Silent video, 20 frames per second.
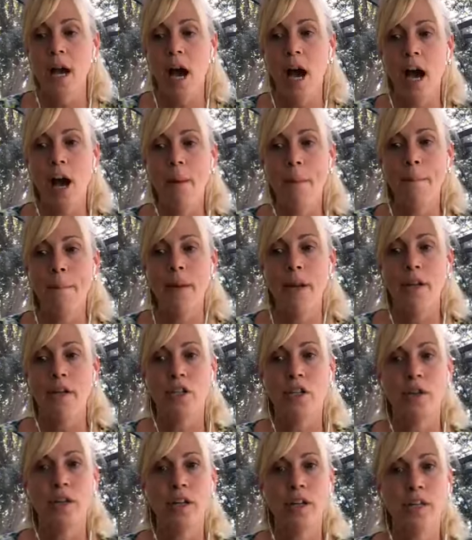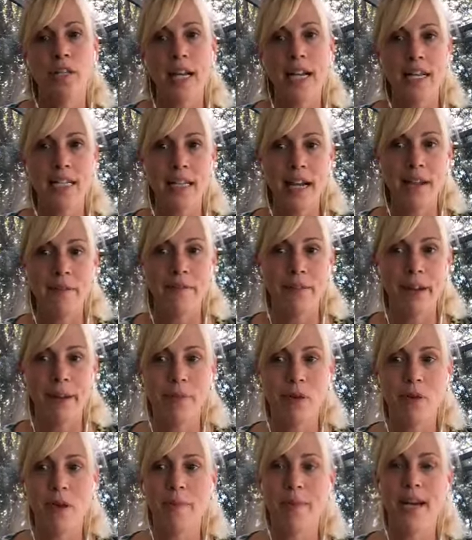So there's
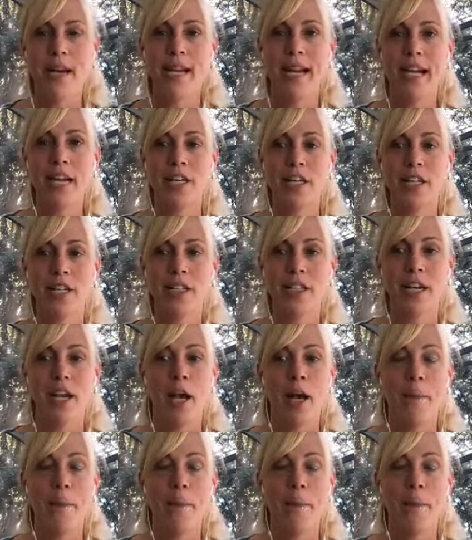anti-inflammatory medications,